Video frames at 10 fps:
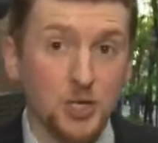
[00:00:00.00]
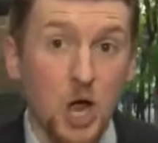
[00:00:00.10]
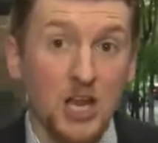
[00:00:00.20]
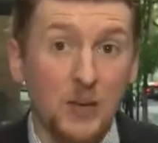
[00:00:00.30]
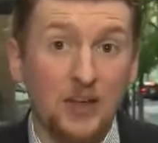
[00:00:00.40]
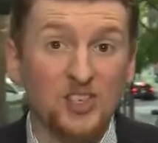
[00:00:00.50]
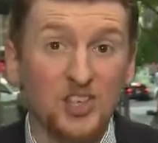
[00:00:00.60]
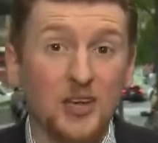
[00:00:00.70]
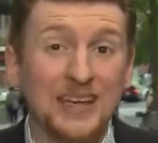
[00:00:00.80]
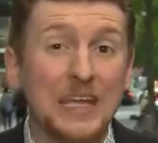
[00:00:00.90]
talking about
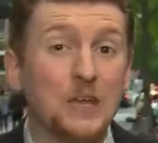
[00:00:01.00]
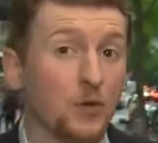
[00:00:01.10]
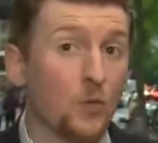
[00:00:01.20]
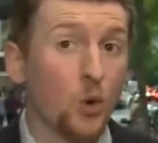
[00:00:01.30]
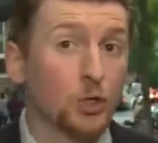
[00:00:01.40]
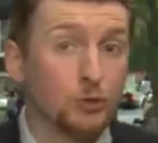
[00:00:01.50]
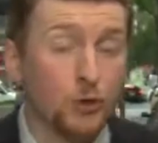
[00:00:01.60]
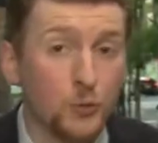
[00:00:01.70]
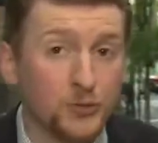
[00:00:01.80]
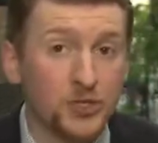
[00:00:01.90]
sending even more
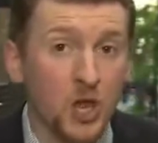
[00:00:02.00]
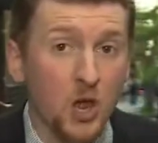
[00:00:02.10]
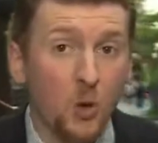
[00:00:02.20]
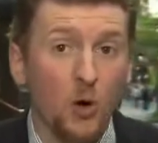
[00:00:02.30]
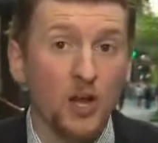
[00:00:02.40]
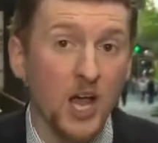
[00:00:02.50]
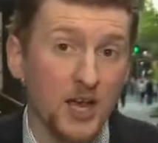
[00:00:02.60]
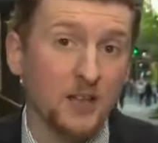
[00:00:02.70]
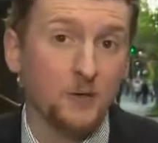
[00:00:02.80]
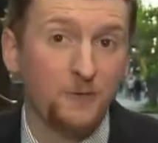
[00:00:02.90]
troops or
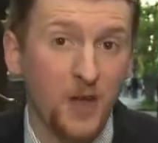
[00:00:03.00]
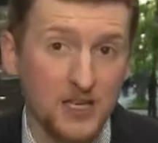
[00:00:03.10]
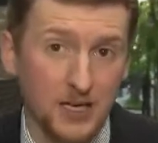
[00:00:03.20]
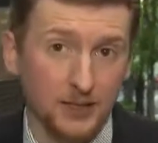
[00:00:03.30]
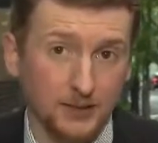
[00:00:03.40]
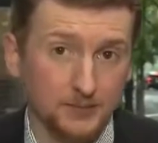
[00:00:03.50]
cutting the funding.